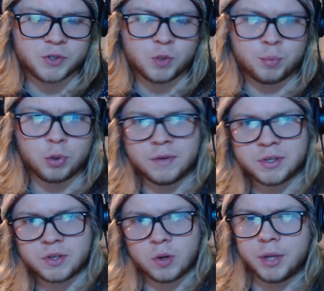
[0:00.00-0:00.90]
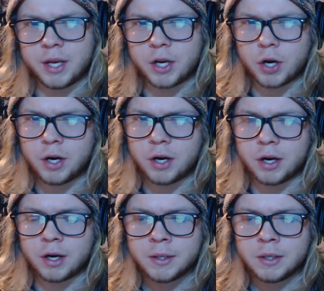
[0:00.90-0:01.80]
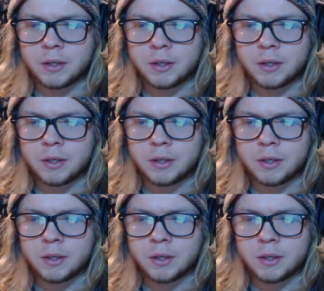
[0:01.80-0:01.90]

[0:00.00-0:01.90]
that supernovas can only occur